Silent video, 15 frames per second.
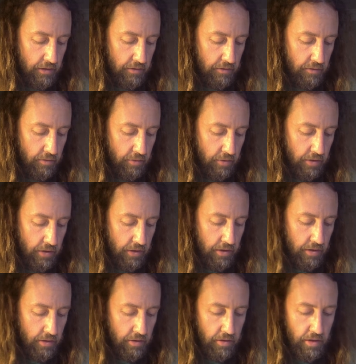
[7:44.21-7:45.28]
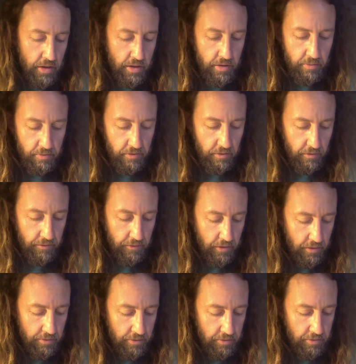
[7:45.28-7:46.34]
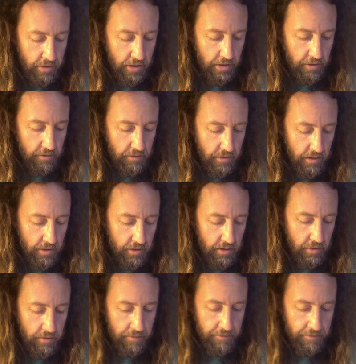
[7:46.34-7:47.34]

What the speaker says: is 28 grams of carbon monoxide.